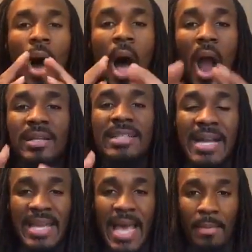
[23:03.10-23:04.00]
our
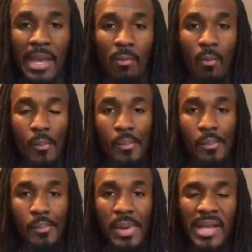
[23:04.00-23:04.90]
dynamic
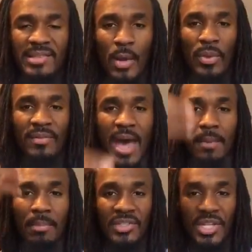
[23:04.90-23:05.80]
is that we've got a
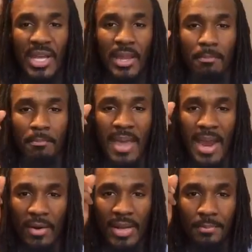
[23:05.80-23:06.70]
bunch of
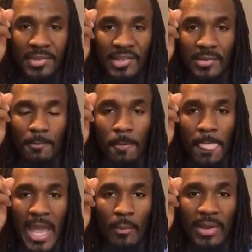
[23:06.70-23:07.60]
Miriams
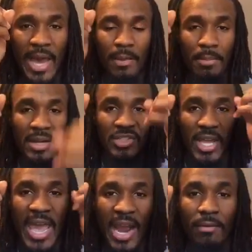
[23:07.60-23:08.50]
and we got a bunch of
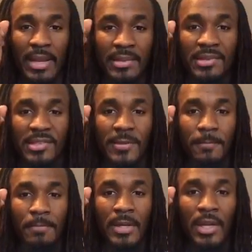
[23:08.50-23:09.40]
Aarons
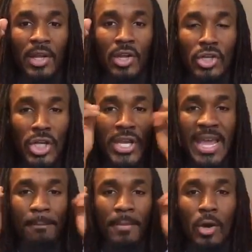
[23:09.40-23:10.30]
looking
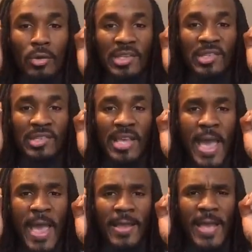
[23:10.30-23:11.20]
at Moses
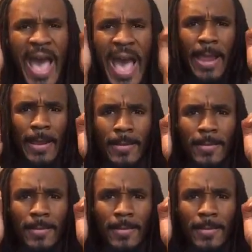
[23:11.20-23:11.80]
saying, hey,